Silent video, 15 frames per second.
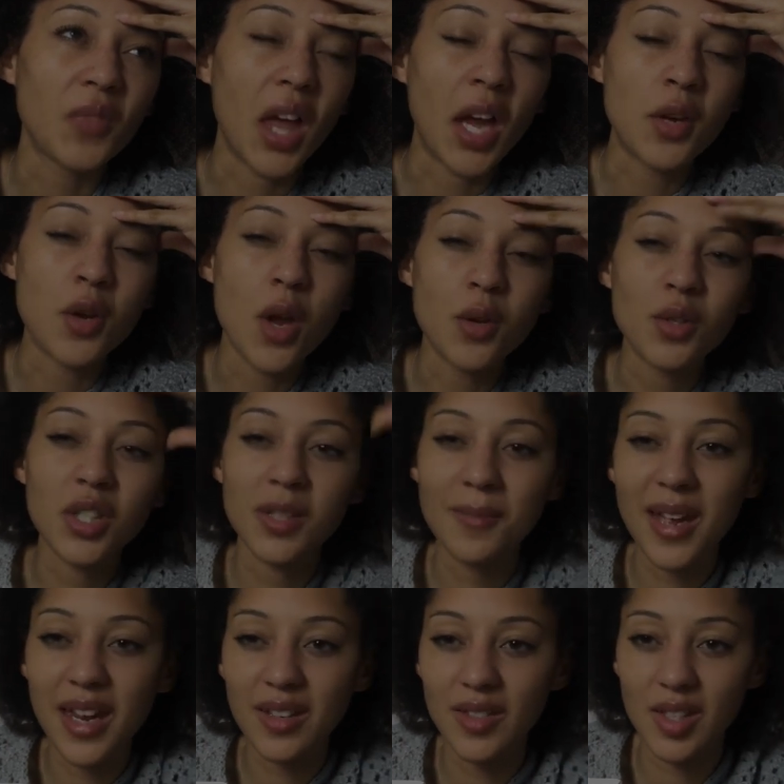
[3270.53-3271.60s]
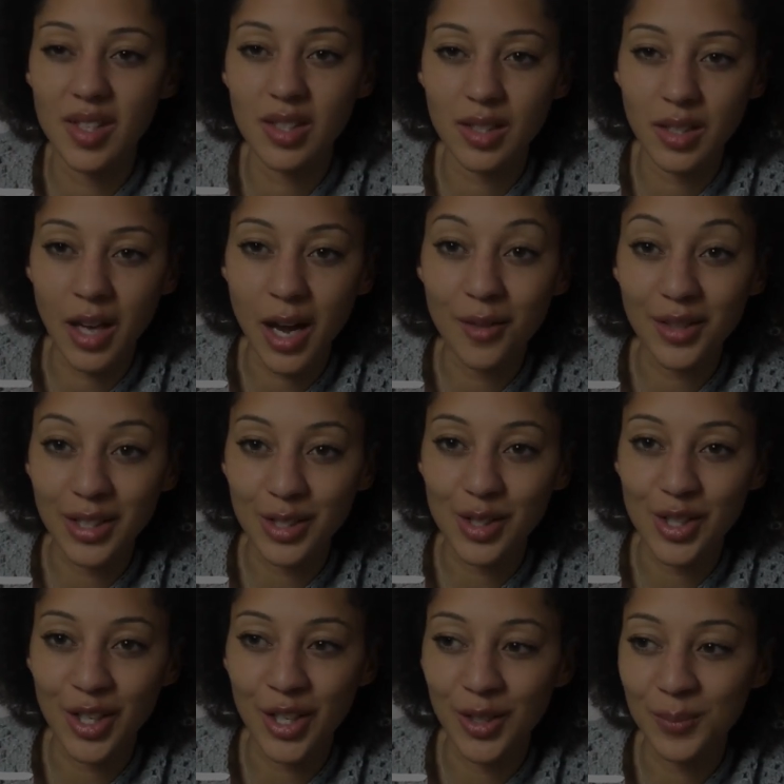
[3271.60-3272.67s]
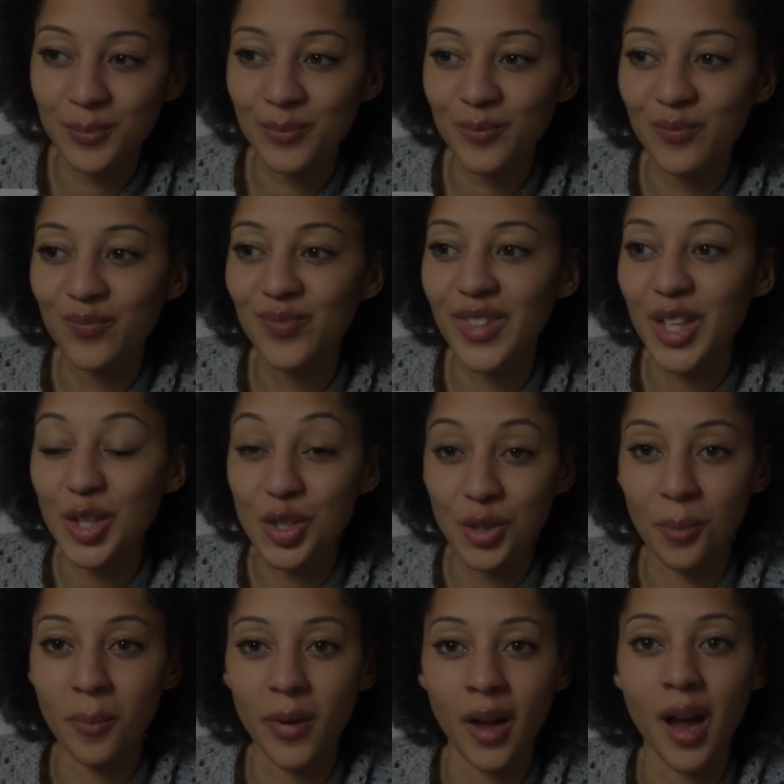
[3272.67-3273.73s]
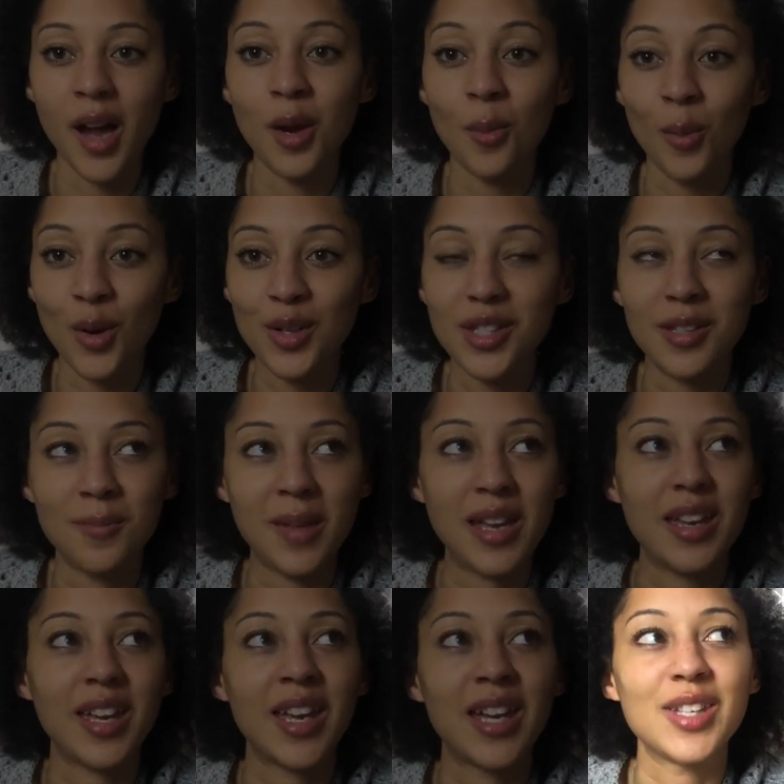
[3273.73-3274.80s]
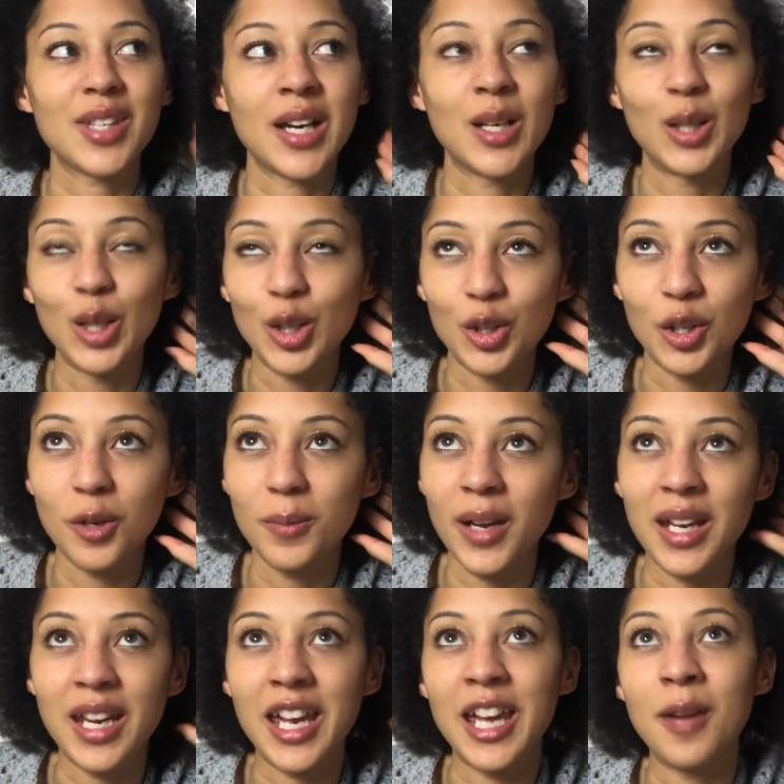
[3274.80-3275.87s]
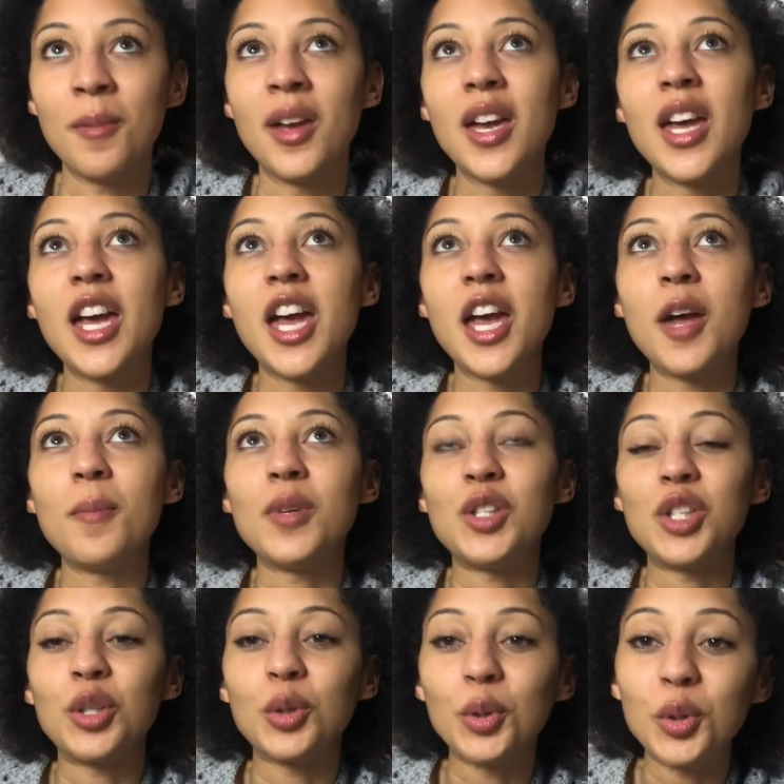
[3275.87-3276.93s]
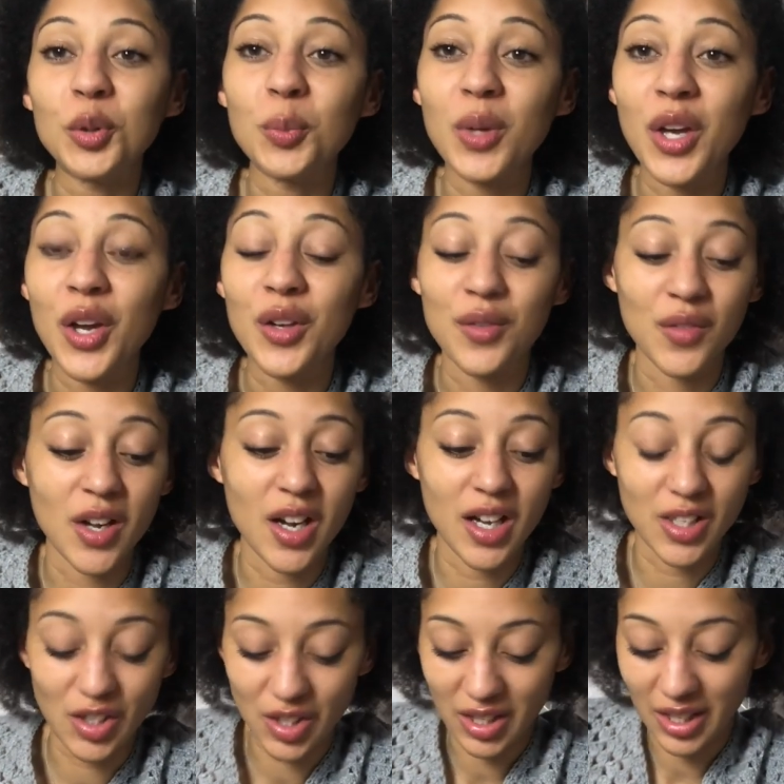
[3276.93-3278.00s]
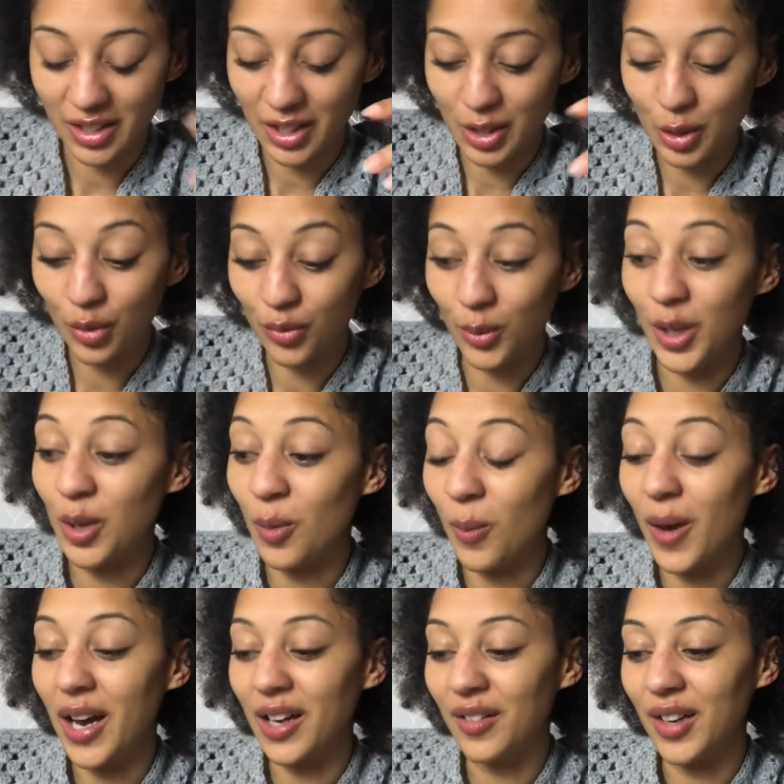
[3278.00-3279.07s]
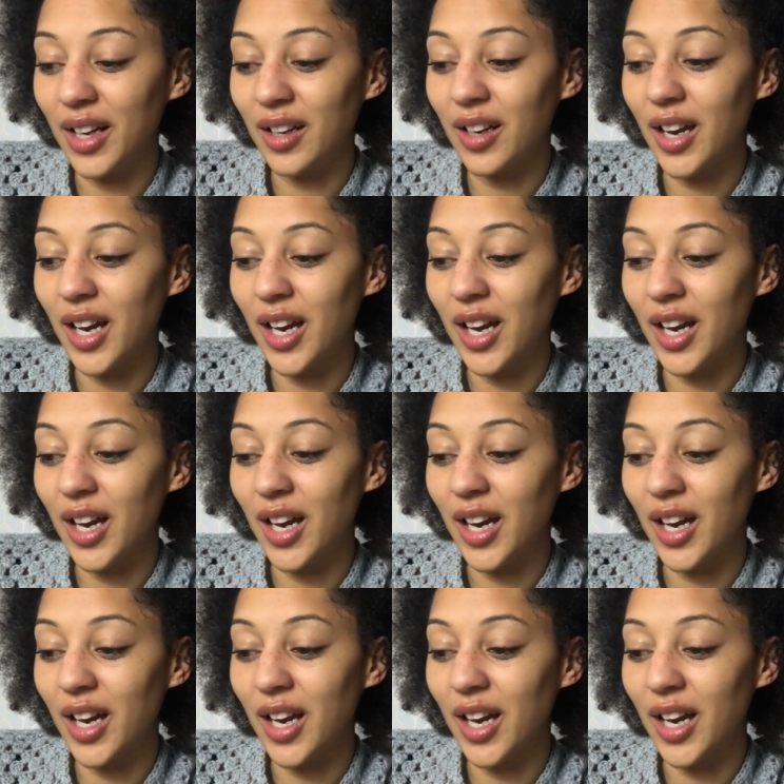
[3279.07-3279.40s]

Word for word: I know she made the Scarrington jumper and I want to make so I'll look up her name, but she called me over and she said, I love what you're wearing.